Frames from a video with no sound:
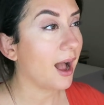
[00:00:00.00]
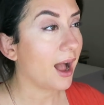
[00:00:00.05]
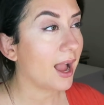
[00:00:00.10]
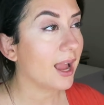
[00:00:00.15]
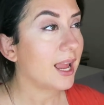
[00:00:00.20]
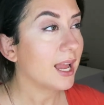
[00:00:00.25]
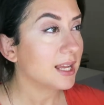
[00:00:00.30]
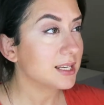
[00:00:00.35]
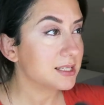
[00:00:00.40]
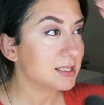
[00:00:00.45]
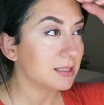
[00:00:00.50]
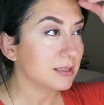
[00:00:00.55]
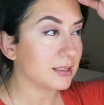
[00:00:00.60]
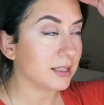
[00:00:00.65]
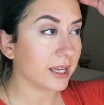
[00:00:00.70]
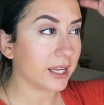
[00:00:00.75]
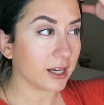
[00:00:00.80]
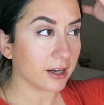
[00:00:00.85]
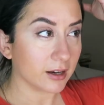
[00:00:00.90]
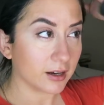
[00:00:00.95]
I had to
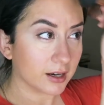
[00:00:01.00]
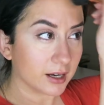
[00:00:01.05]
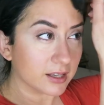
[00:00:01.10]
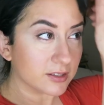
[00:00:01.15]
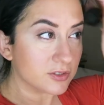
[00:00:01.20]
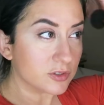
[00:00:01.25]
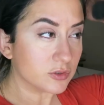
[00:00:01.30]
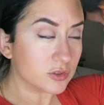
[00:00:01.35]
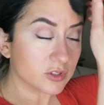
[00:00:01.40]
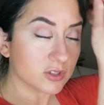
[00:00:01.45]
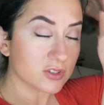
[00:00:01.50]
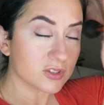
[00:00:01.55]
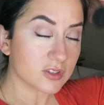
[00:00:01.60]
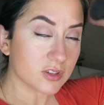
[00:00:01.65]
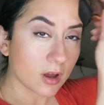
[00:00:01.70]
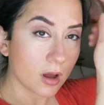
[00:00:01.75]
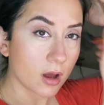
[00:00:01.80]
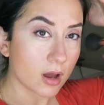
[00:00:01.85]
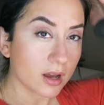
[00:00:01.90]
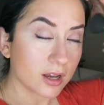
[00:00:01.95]
layer, as you just
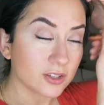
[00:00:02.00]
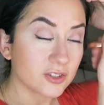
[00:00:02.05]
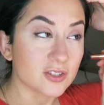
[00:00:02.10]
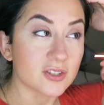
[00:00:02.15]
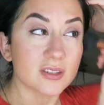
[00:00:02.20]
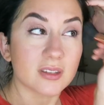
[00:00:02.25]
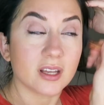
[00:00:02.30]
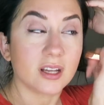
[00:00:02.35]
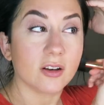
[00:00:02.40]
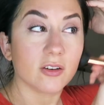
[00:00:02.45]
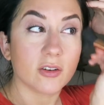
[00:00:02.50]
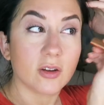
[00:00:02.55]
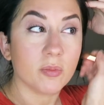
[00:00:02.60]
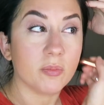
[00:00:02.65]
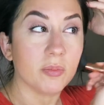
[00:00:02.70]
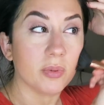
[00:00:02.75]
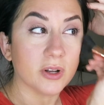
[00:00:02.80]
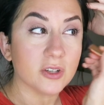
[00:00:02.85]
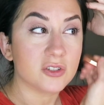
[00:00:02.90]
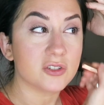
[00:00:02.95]
saw. I just layered a
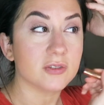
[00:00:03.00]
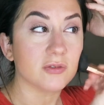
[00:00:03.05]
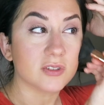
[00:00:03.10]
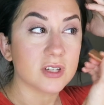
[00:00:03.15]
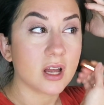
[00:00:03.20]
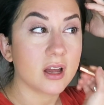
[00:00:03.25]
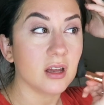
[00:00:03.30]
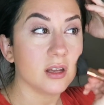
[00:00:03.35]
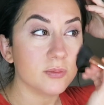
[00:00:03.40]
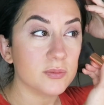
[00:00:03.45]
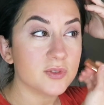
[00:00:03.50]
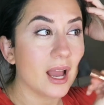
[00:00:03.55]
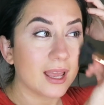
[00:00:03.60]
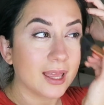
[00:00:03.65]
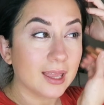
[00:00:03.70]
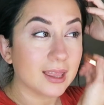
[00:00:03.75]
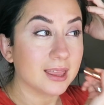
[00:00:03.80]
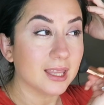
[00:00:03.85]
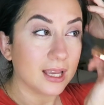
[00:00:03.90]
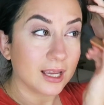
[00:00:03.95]
bunch of times.
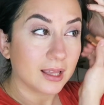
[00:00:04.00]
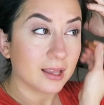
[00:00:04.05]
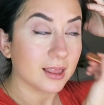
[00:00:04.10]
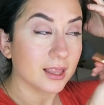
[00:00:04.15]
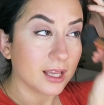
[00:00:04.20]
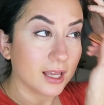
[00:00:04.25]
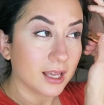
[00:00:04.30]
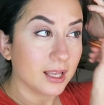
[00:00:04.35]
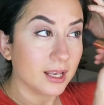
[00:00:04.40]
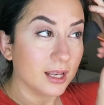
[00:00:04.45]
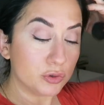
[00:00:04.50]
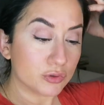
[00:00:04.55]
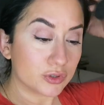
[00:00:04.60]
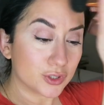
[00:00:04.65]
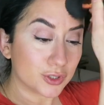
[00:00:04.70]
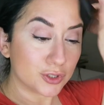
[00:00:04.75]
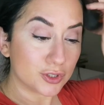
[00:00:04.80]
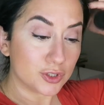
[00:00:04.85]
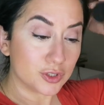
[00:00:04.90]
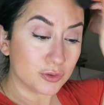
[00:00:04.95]
I think that you
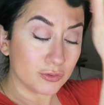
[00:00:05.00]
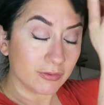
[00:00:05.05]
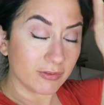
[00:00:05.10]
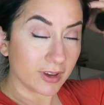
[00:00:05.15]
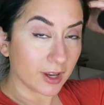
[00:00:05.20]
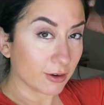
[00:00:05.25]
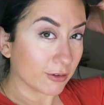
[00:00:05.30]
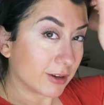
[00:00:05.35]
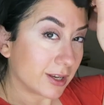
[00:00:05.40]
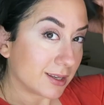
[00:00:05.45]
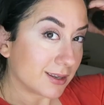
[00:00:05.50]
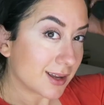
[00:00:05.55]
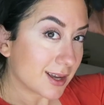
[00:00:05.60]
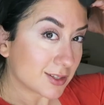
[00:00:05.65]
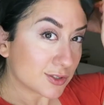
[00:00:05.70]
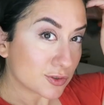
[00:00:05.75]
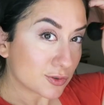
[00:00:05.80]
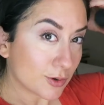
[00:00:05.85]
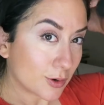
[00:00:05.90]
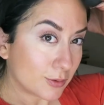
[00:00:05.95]
could do very
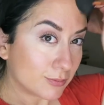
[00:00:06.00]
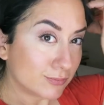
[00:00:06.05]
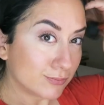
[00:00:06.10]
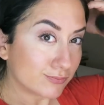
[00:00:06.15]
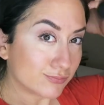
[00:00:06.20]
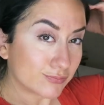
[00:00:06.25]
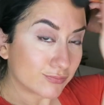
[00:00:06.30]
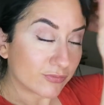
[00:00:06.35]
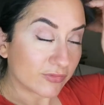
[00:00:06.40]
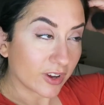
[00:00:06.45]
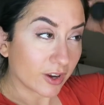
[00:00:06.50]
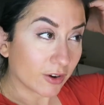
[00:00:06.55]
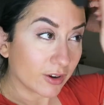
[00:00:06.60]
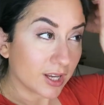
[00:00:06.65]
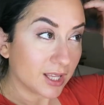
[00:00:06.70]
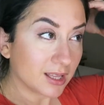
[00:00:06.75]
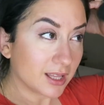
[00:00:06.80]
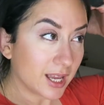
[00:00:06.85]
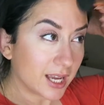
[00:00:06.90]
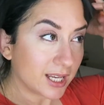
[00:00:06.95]
natural,
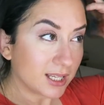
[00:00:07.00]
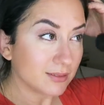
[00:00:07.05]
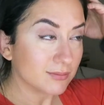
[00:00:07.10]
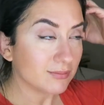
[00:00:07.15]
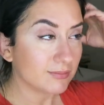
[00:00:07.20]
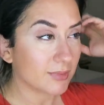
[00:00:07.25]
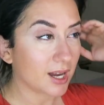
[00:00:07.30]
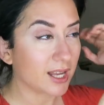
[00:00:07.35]
very light.